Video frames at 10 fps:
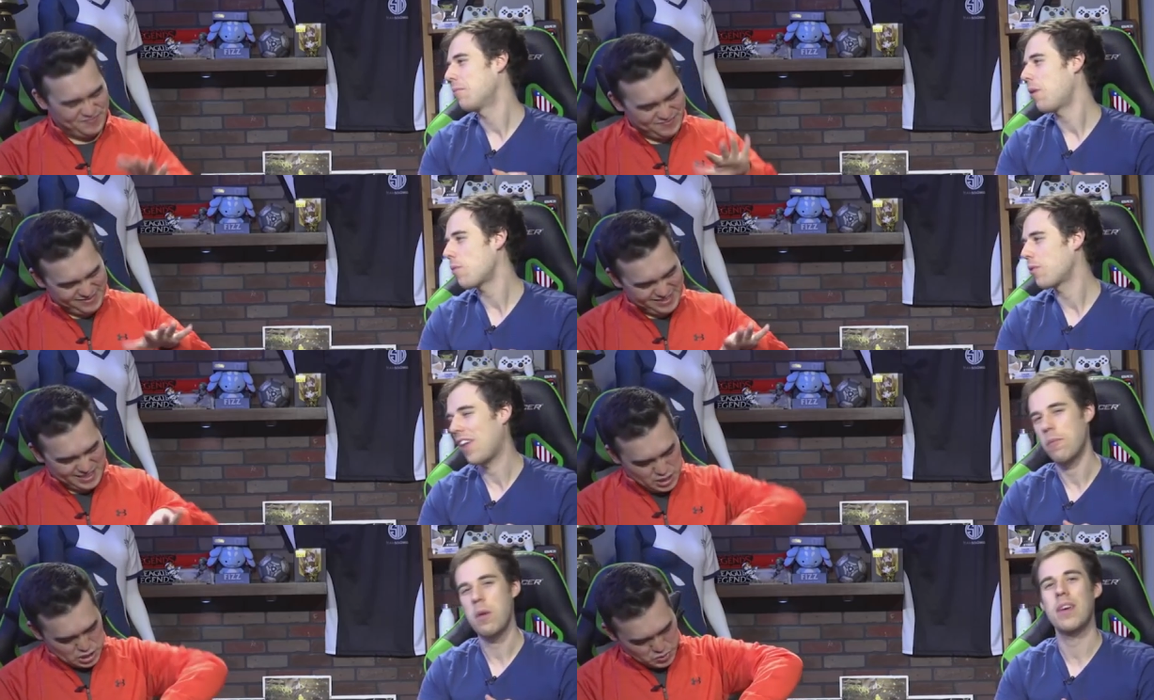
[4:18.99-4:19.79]
Speaker 1: Probably
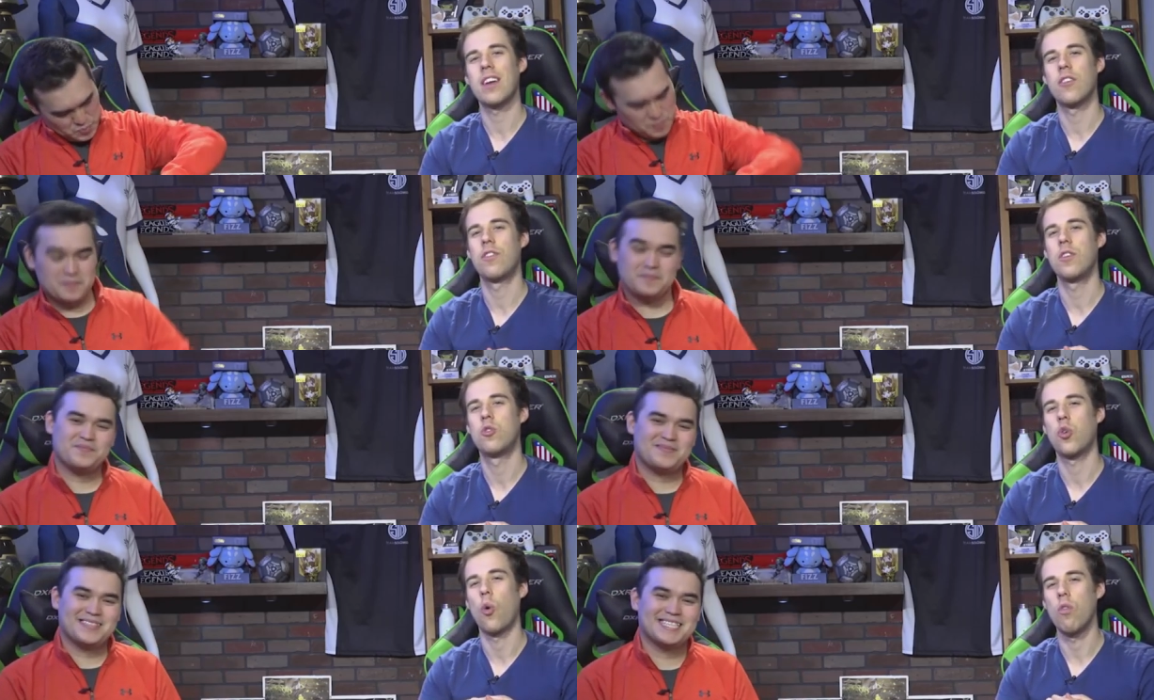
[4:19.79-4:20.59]
not. Maybe get a few
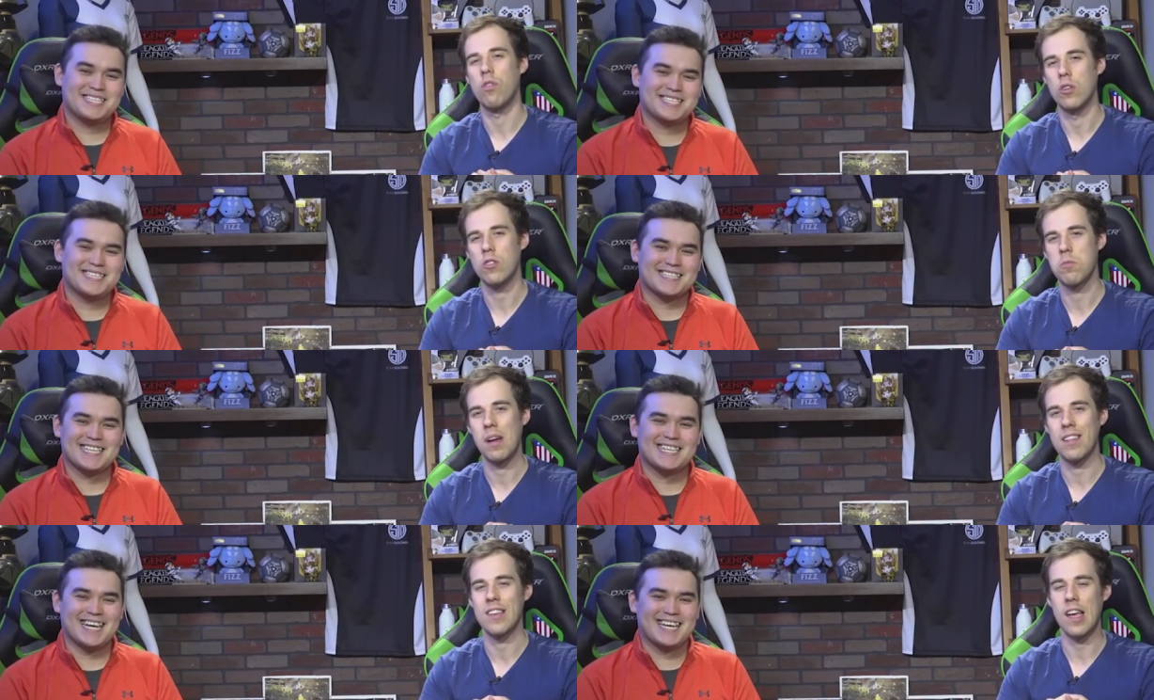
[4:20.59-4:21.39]
troll votes,
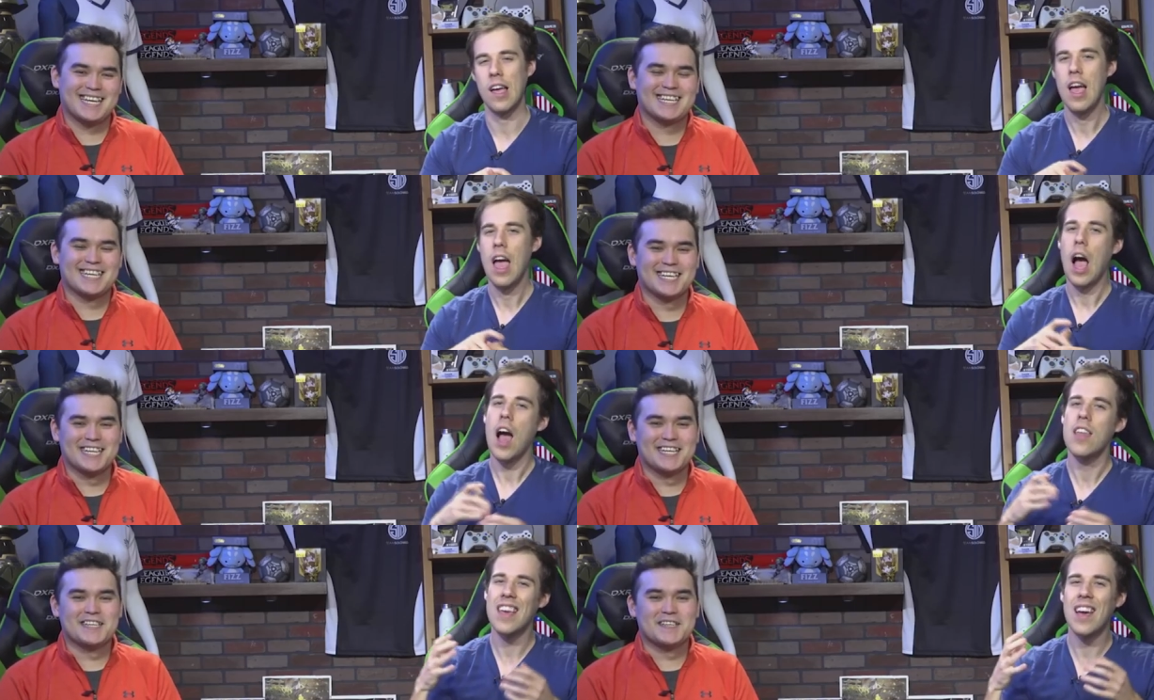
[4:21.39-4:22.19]
but yeah. uh,
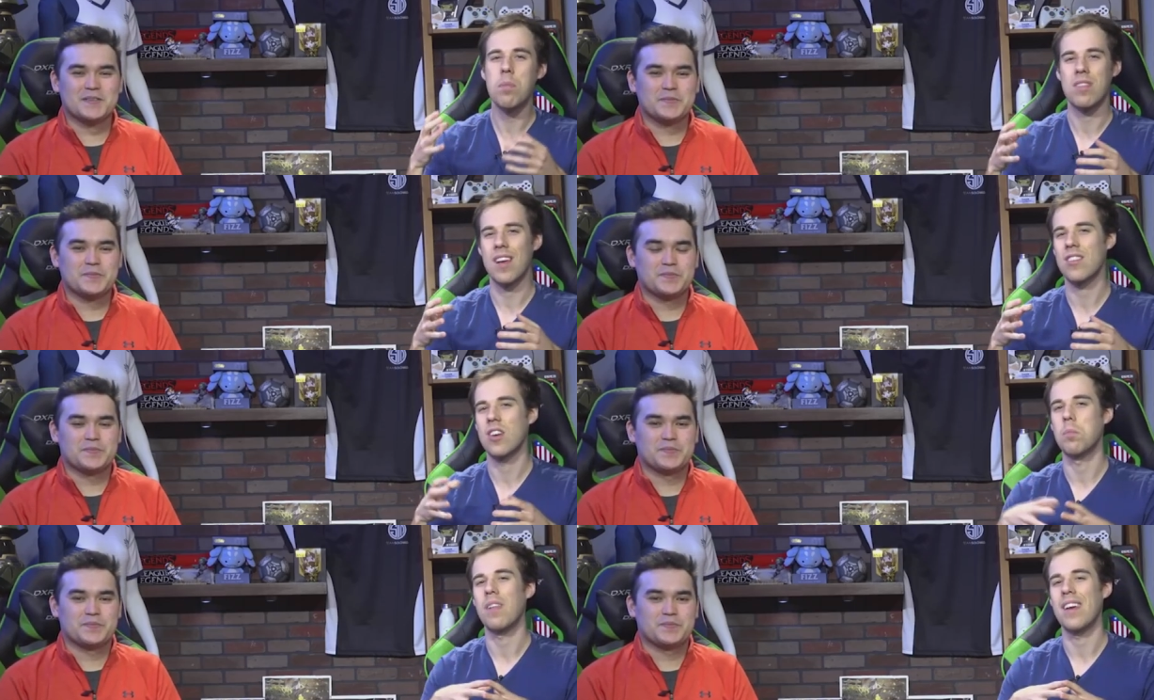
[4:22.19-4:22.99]
I think Upset's
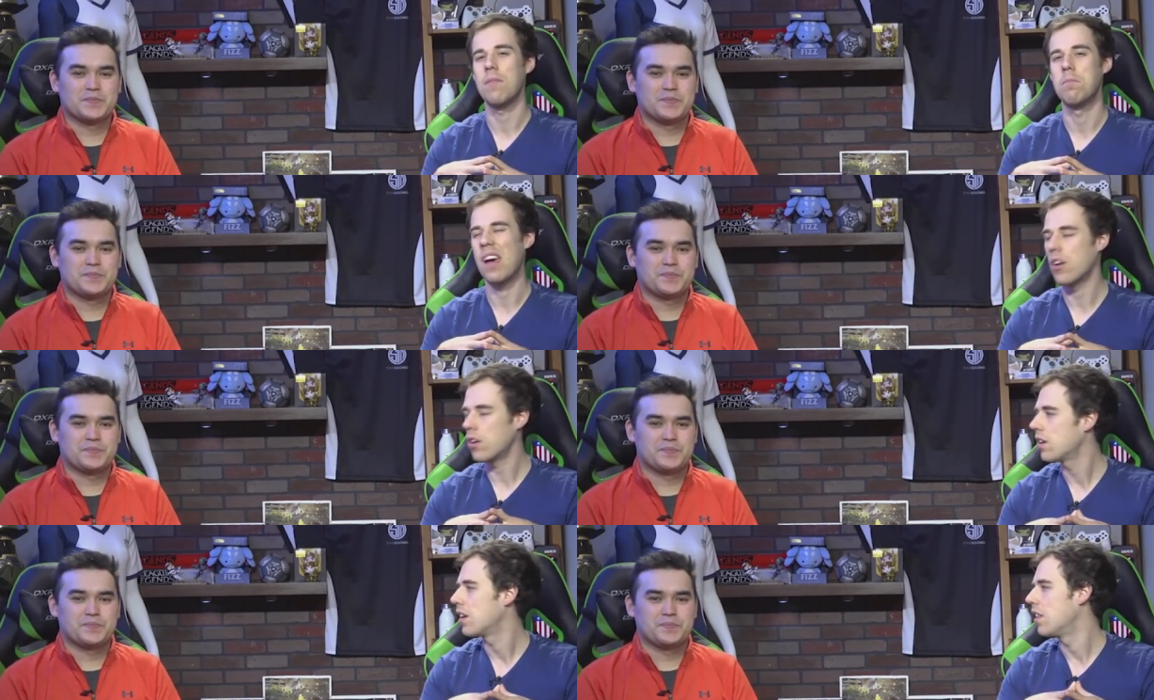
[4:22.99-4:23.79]
going to play
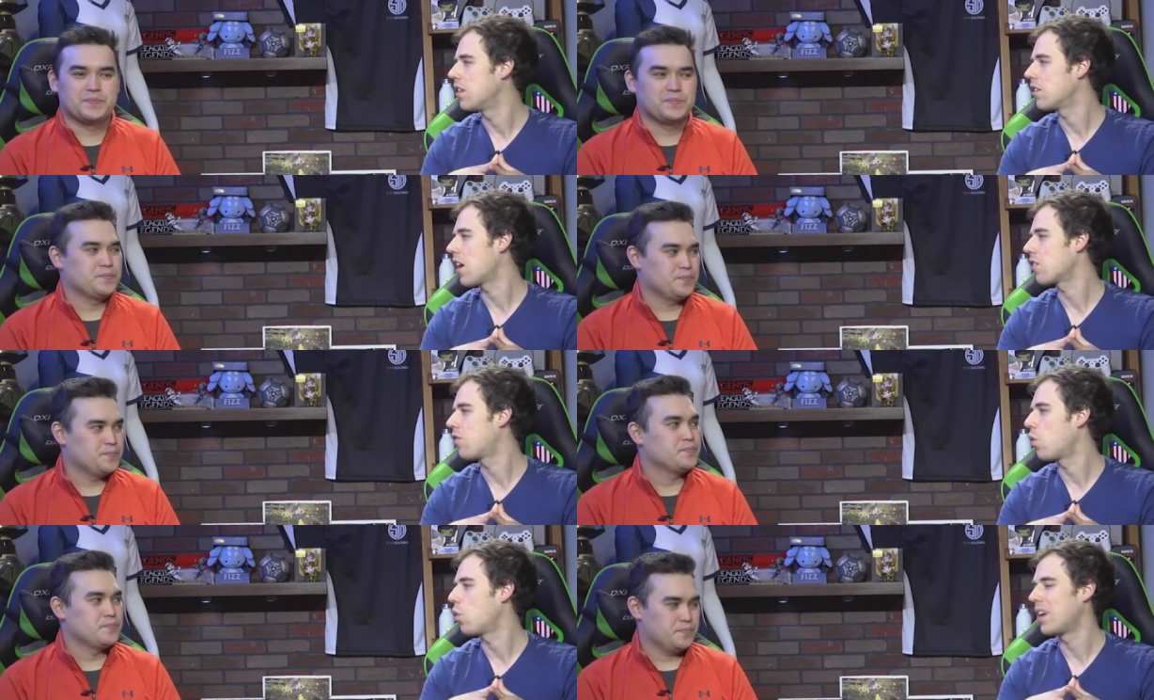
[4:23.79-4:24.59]
better in these last
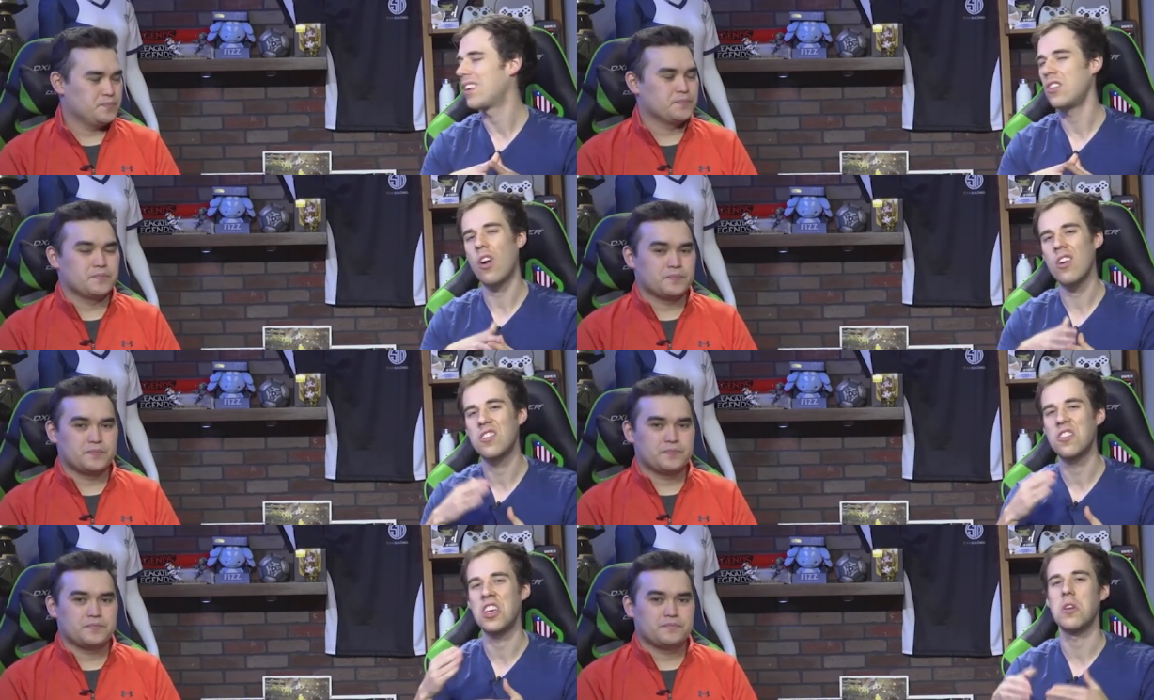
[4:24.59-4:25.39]
four weeks. You've already
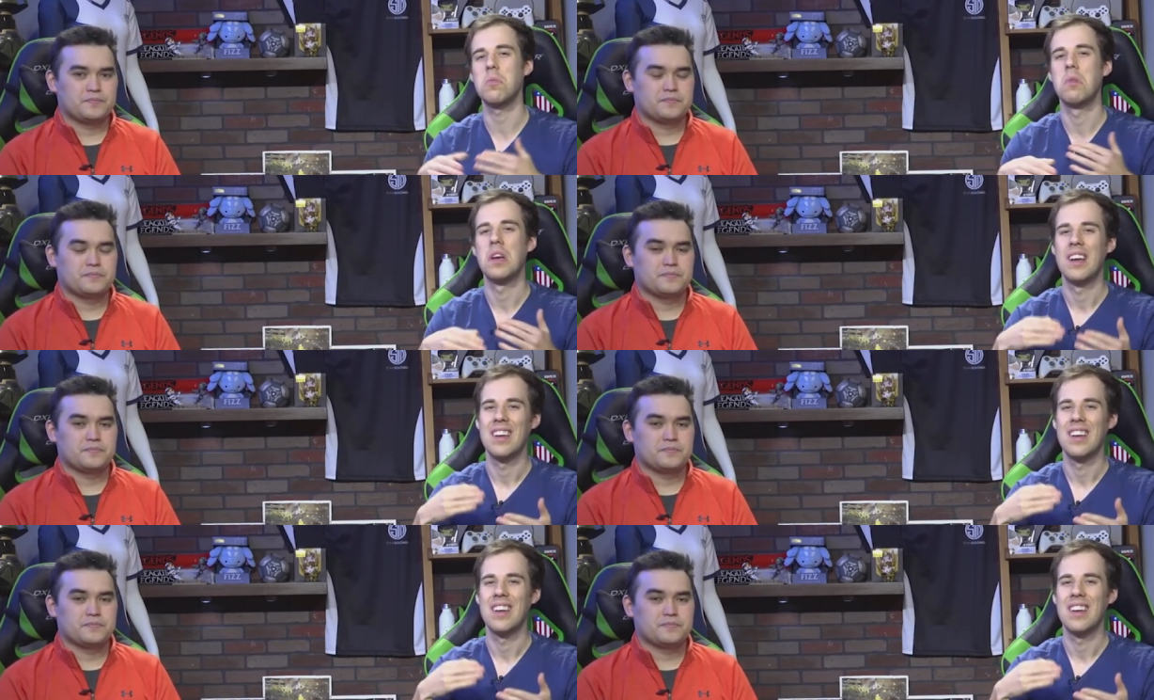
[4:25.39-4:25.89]
seen him